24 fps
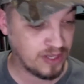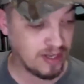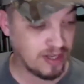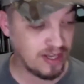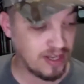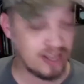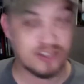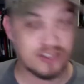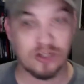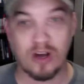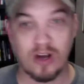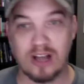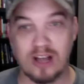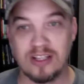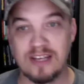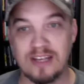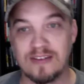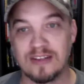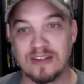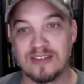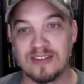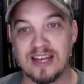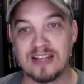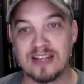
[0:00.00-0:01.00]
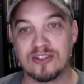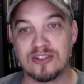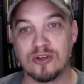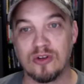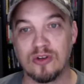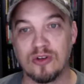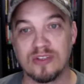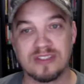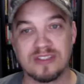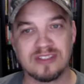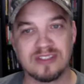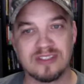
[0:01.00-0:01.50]
And so I'll leave it at that, Joel.
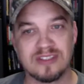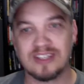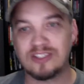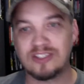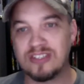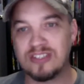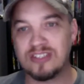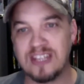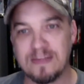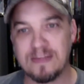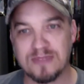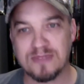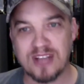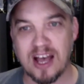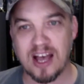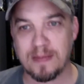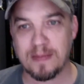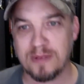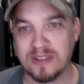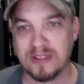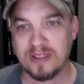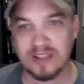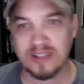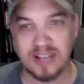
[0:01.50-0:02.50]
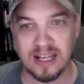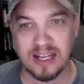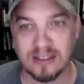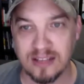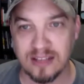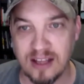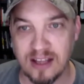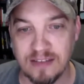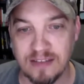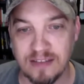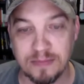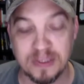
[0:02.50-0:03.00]
This is such a deep topic that I
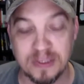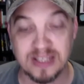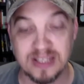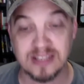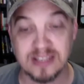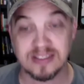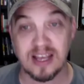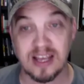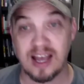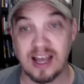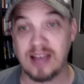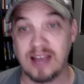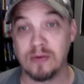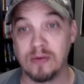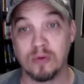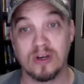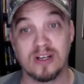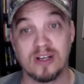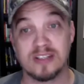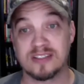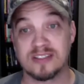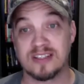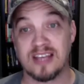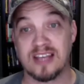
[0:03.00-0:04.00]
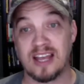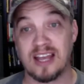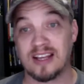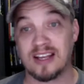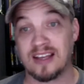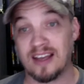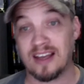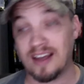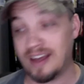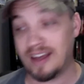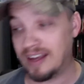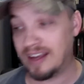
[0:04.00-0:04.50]
love because I was that
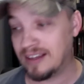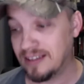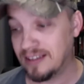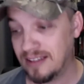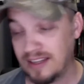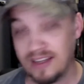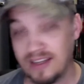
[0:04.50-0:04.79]
guy